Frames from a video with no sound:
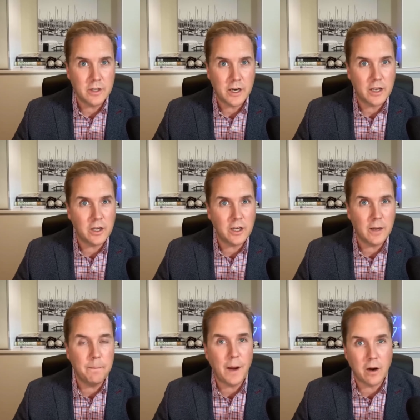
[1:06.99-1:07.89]
And I'm going to
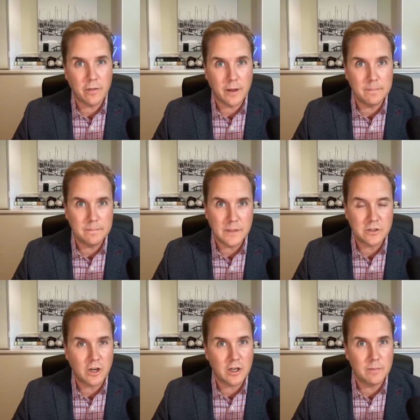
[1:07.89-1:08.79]
compare them and
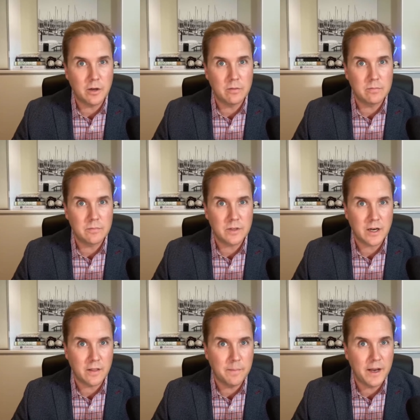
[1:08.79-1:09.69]
talk about kind
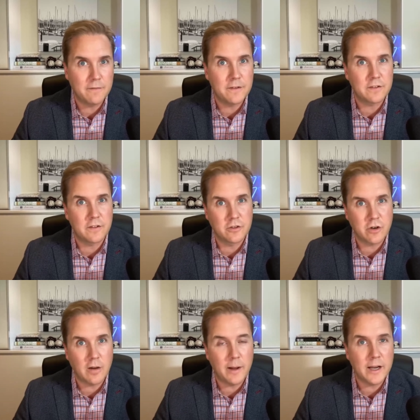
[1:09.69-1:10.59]
of the benefits and the
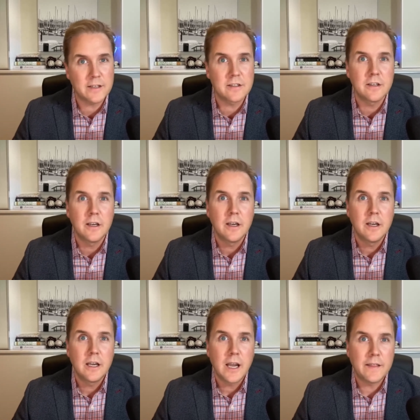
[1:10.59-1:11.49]
drawbacks,
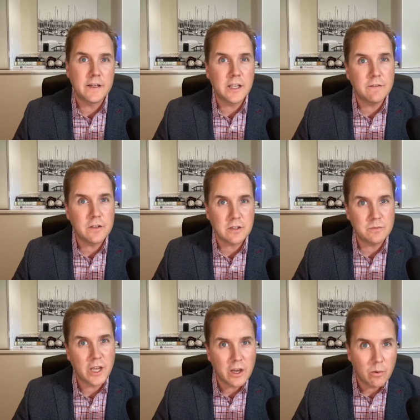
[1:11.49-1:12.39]
and then give you some
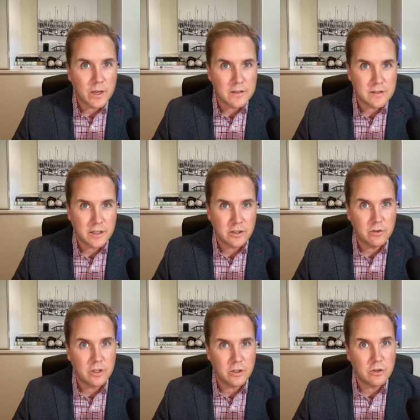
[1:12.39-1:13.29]
takeaways that you
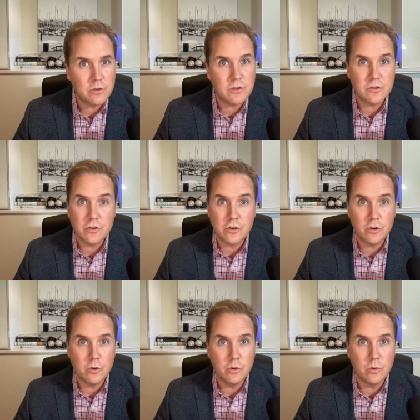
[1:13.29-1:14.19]
can use
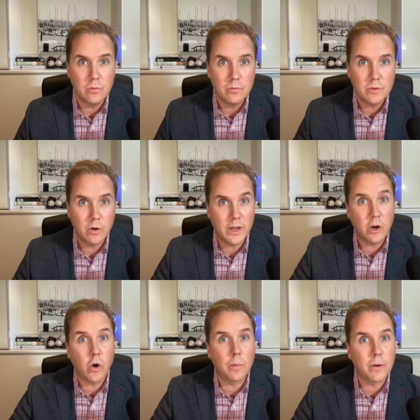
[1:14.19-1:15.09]
to, you know,
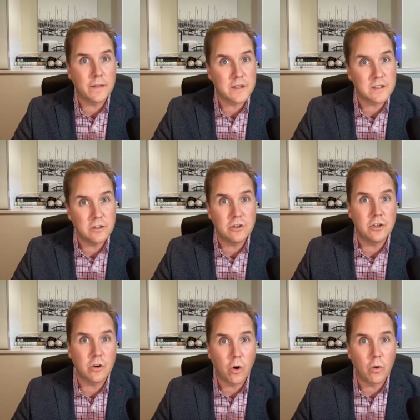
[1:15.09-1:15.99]
incorporate this into
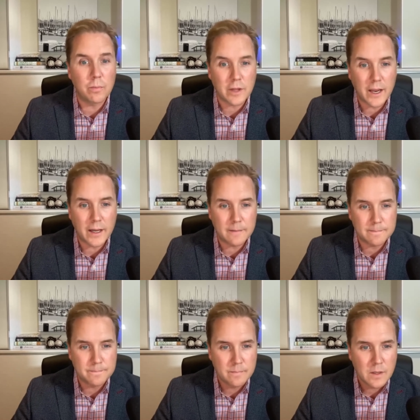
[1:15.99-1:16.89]
your own planning.
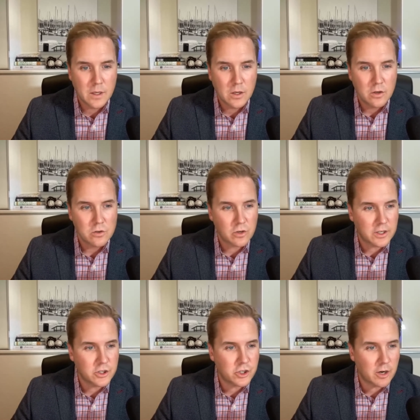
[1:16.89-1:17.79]
So I'm going to
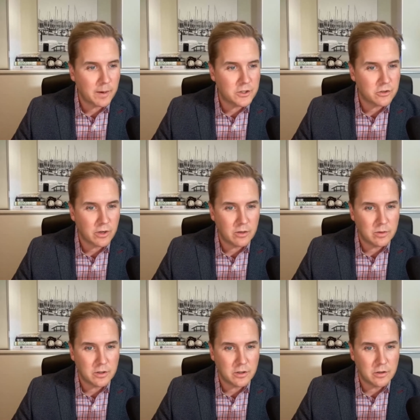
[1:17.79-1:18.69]
share my screen
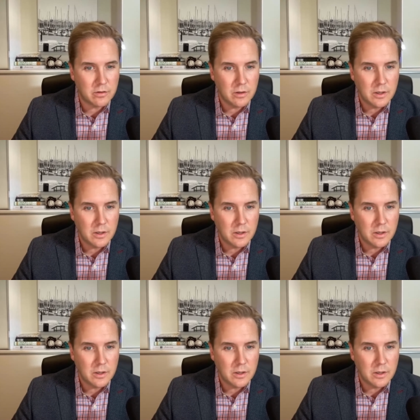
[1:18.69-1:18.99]
with you.